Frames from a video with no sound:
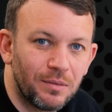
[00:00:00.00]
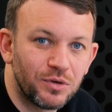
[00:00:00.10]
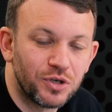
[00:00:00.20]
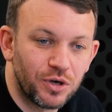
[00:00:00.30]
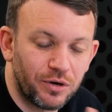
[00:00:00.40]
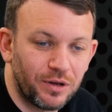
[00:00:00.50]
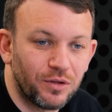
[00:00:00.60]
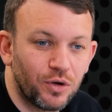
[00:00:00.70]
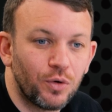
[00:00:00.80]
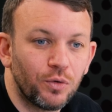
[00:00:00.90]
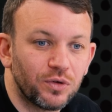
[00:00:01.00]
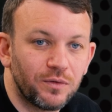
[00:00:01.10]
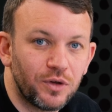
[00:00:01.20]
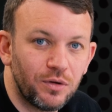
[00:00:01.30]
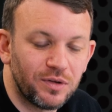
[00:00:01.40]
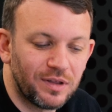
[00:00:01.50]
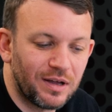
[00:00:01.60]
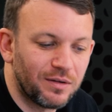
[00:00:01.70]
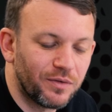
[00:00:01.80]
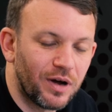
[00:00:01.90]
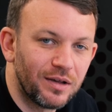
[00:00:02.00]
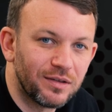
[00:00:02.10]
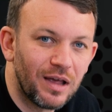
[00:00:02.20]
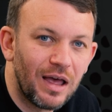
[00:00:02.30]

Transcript: during the course of using that device,